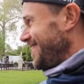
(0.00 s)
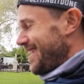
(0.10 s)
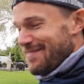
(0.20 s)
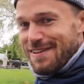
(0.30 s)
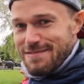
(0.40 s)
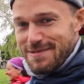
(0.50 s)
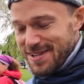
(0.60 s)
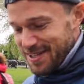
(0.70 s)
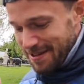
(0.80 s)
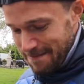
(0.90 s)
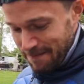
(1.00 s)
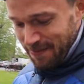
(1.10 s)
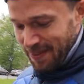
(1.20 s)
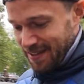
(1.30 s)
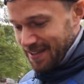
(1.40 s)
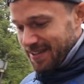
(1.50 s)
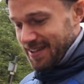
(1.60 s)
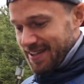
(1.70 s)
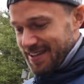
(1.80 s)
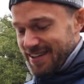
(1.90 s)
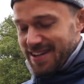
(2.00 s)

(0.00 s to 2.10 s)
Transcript: left over the bridge in